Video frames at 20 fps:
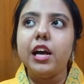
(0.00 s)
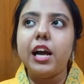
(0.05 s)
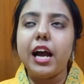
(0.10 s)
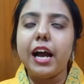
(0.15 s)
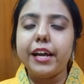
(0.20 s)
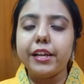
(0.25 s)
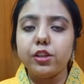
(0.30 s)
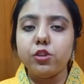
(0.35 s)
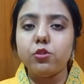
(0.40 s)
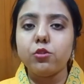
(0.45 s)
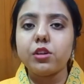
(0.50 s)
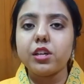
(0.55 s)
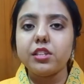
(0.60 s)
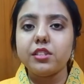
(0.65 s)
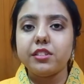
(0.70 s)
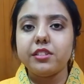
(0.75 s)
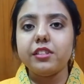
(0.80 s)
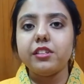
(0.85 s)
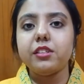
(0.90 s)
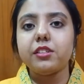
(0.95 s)
I know
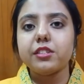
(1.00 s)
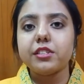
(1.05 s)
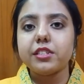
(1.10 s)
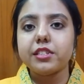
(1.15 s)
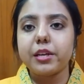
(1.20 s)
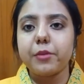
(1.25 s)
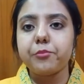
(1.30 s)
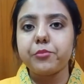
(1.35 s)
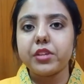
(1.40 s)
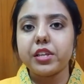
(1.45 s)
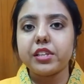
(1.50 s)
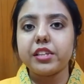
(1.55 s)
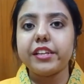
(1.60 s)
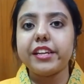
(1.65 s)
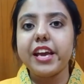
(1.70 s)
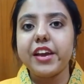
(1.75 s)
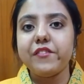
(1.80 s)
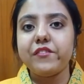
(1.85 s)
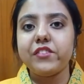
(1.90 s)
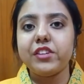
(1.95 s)
concealer is something that
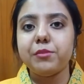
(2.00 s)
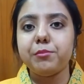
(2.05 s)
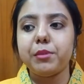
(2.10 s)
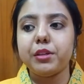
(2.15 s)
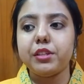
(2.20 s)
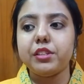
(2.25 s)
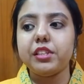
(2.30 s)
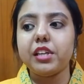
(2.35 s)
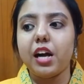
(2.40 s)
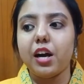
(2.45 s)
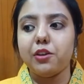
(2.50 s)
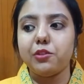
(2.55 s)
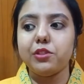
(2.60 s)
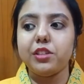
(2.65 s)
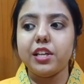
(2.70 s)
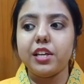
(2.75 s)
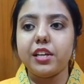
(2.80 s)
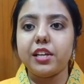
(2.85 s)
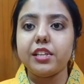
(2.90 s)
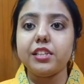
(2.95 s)
everybody out
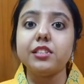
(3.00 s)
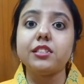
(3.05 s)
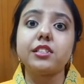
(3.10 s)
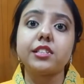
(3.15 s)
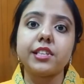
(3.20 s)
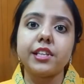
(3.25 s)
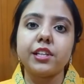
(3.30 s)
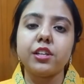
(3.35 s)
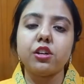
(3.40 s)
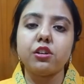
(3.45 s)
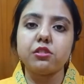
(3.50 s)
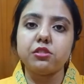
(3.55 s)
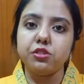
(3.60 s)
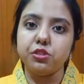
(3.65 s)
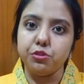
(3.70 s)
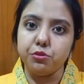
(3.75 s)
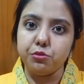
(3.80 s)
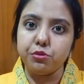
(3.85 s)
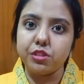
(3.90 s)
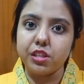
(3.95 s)
there is still not
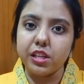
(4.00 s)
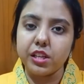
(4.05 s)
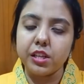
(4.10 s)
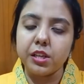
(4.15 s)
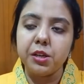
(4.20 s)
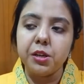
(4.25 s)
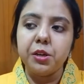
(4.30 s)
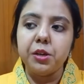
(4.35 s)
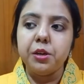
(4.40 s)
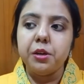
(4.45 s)
using,